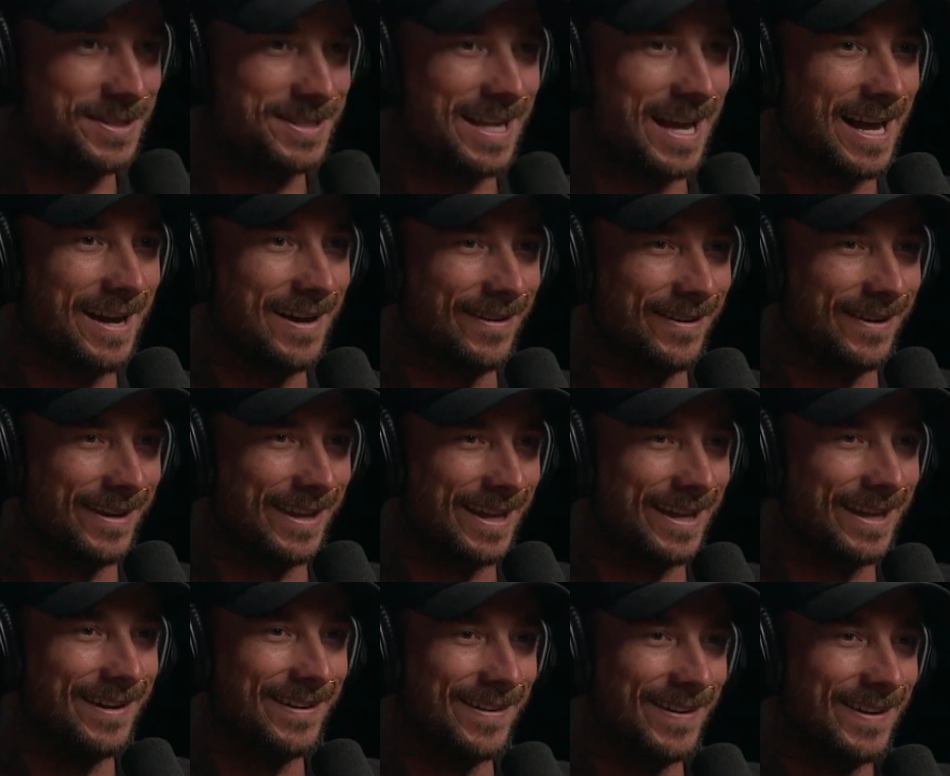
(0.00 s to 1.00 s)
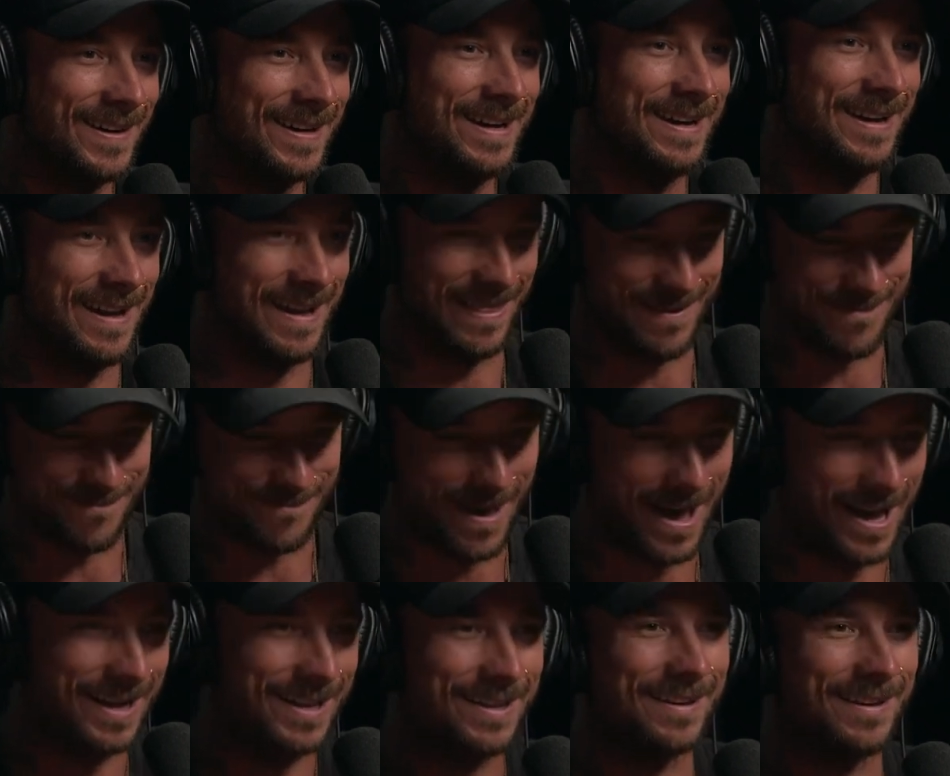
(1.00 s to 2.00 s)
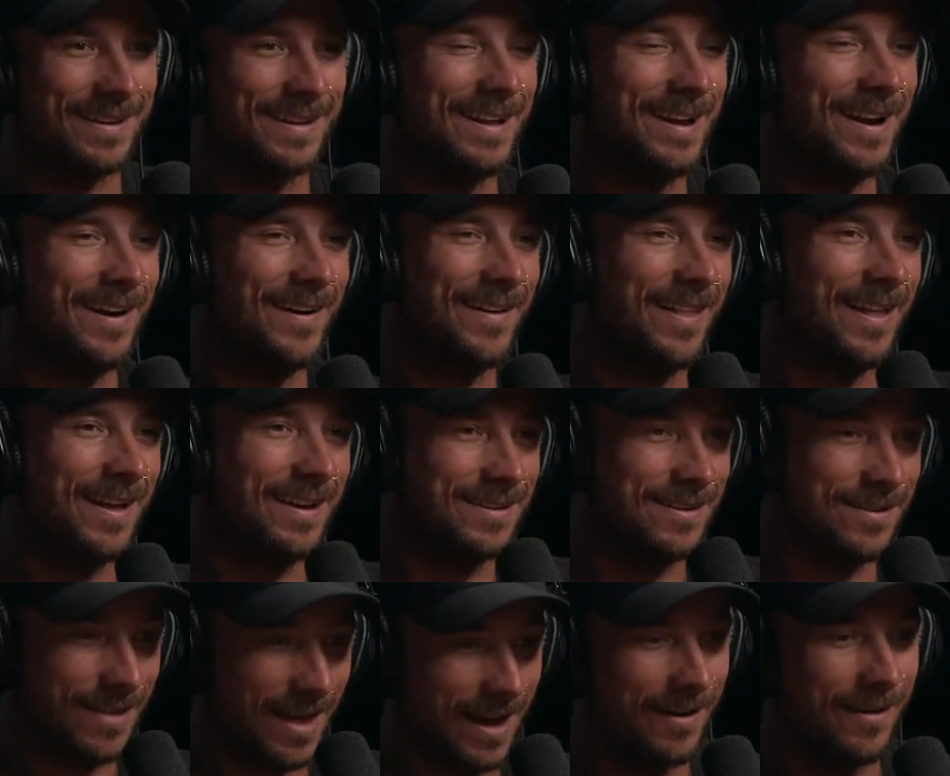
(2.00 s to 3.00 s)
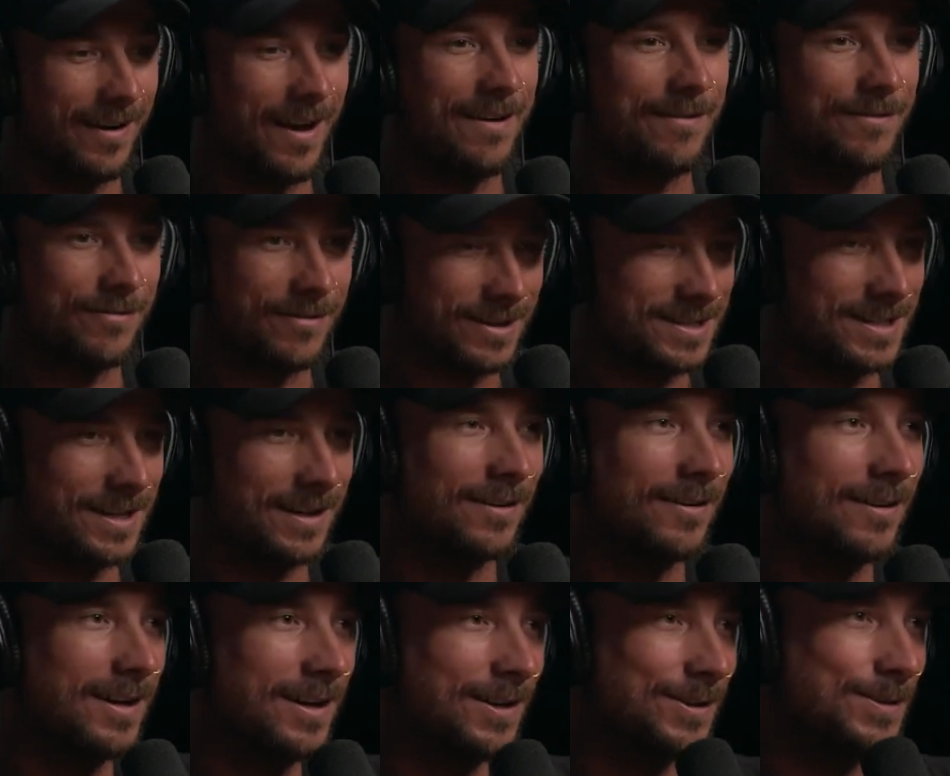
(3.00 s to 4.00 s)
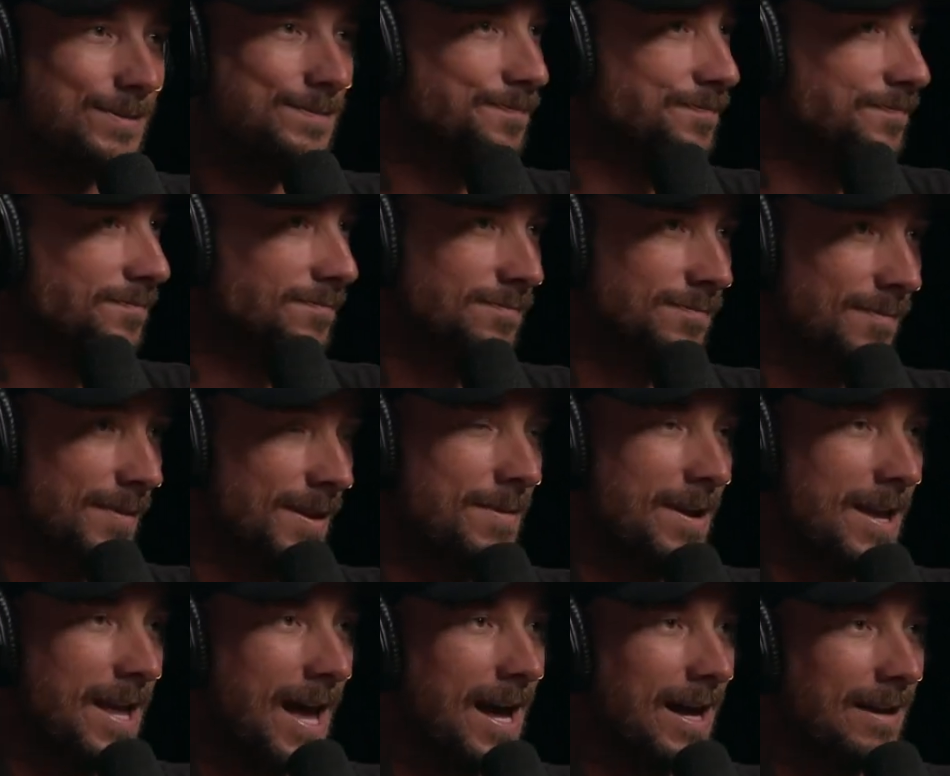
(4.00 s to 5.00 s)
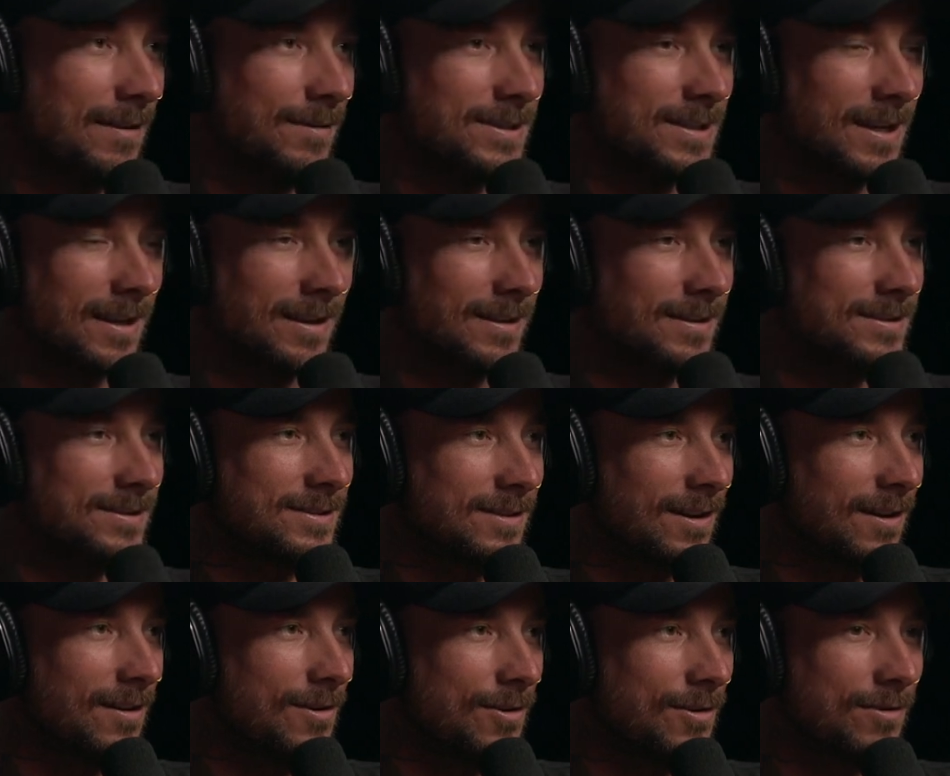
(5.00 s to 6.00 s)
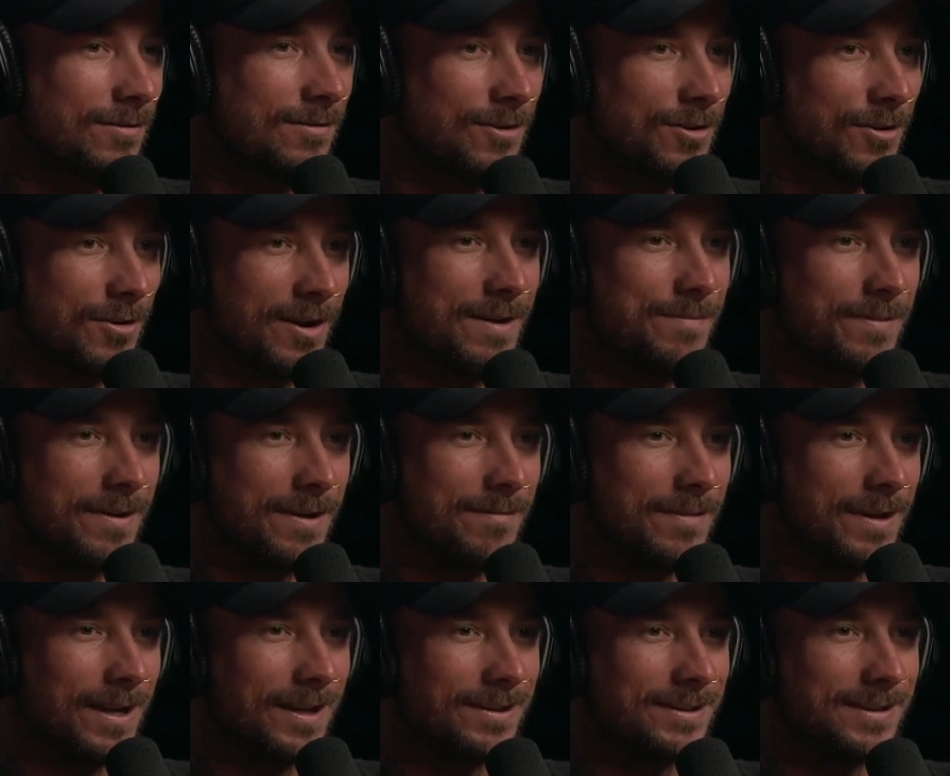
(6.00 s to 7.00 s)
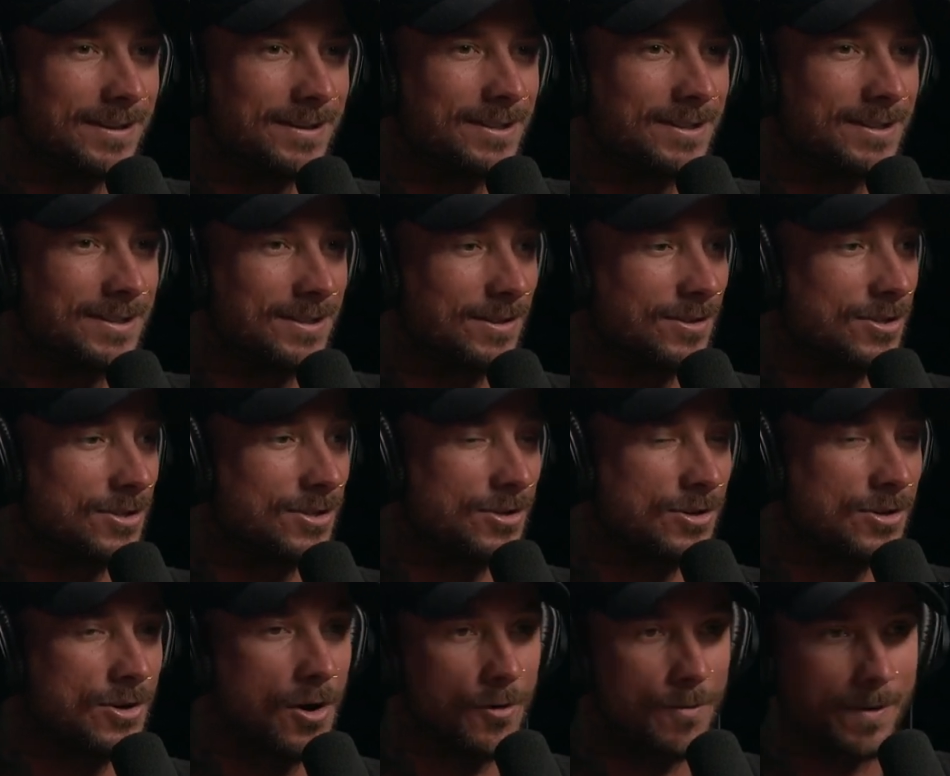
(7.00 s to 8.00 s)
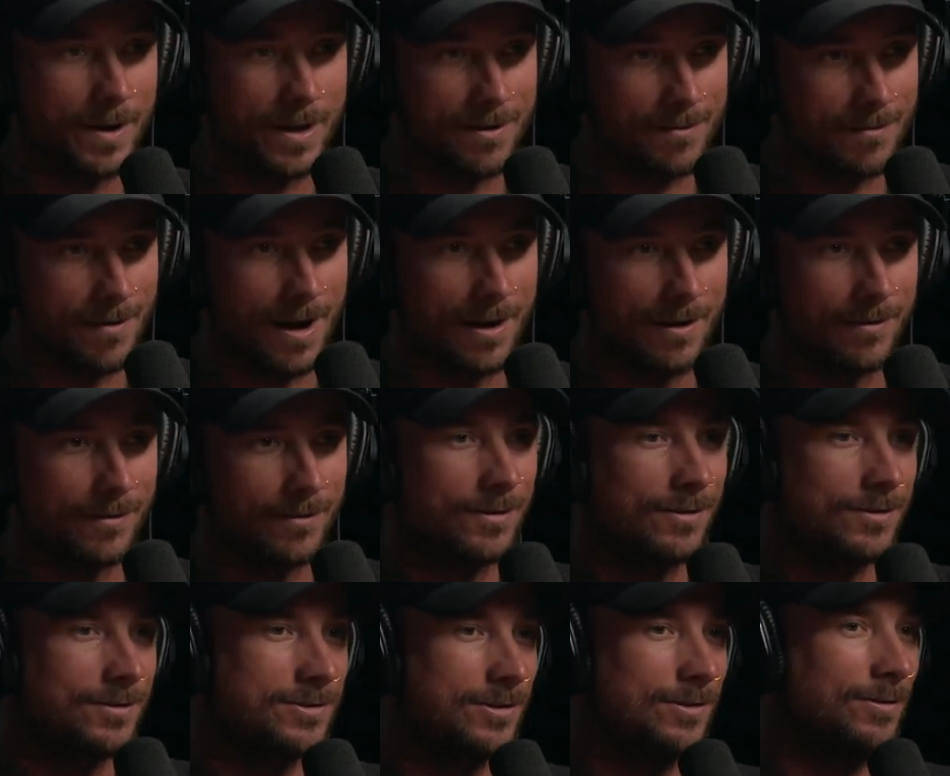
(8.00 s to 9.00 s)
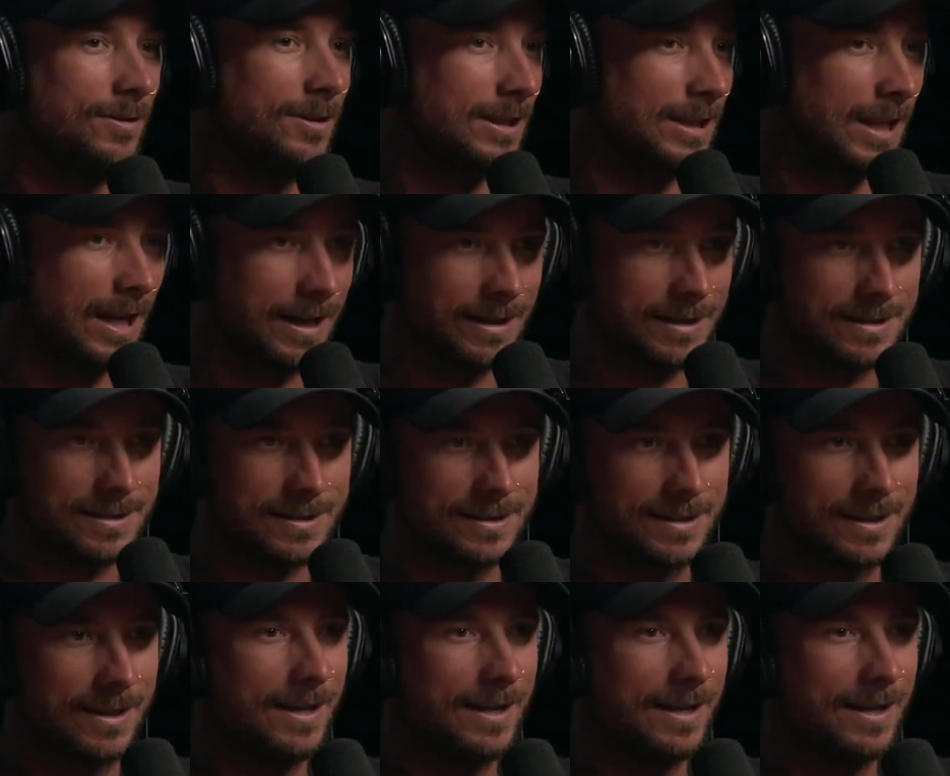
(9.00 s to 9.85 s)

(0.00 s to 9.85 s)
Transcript: down the hill, yeah, yeah, and then back to you know and like do that on every single hill. But yeah, it was like so creepy because it's just there's nobody around, there's no lights.